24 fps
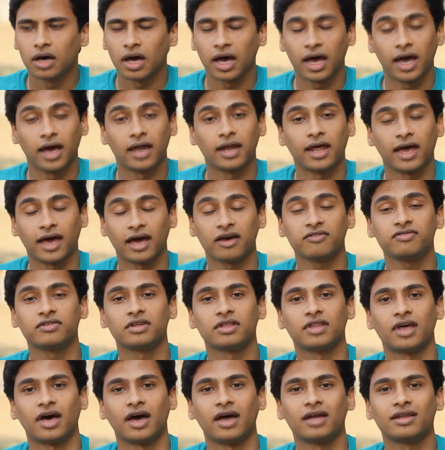And
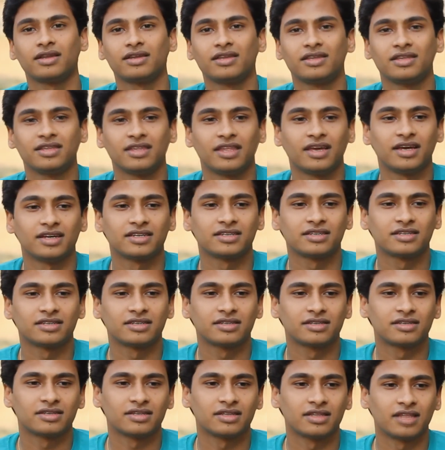to that,
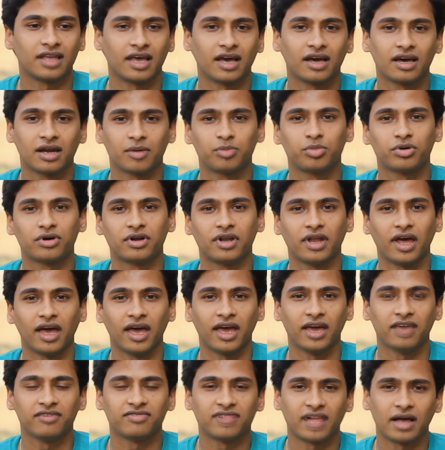they're going to put
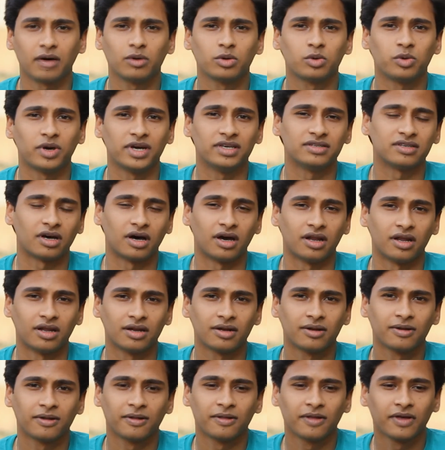a flower vase on it,
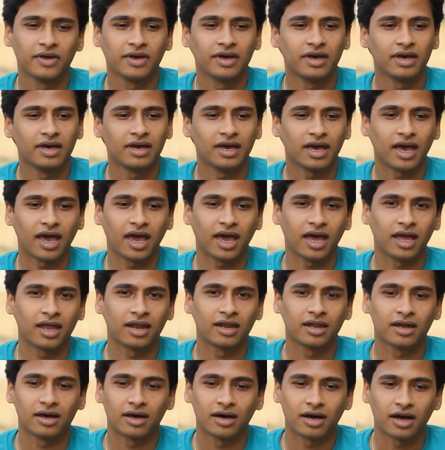
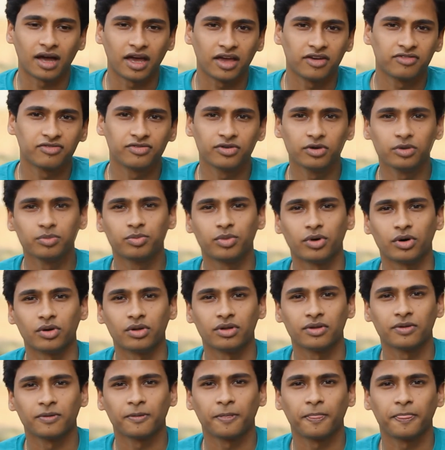and a fruit bowl,
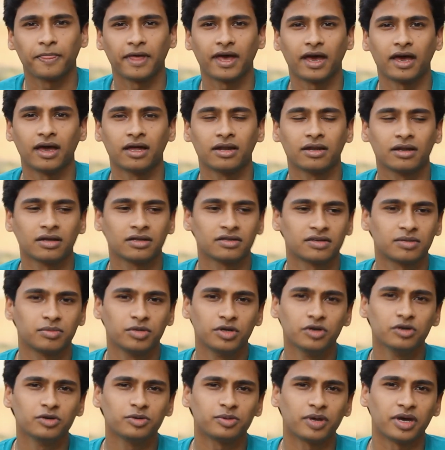and some
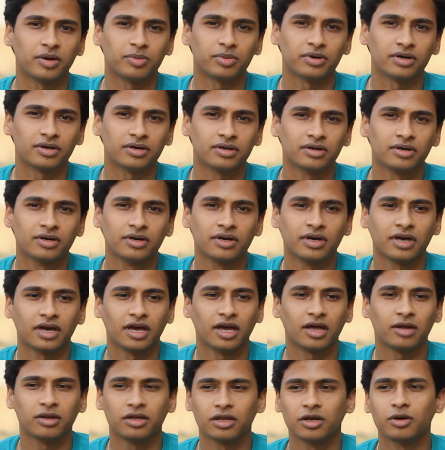newspaper.
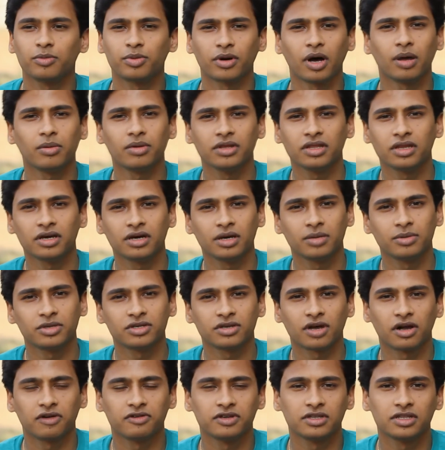And you know, probably they're going to be
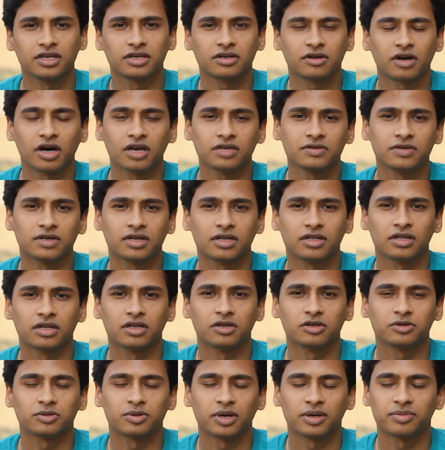solving the crossword in the
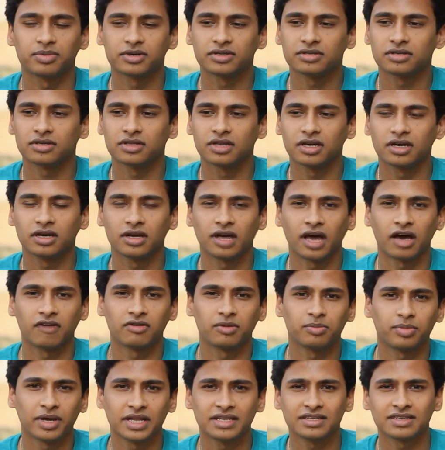newspaper, so they're going to
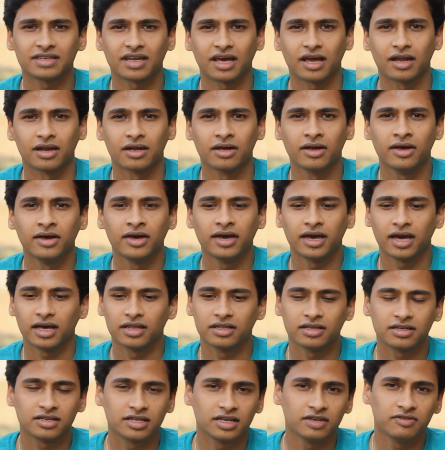have a pen stand,
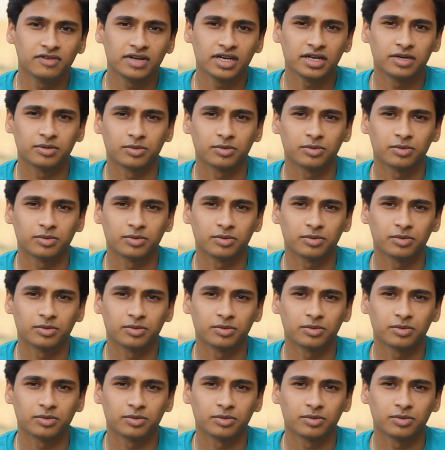and the TV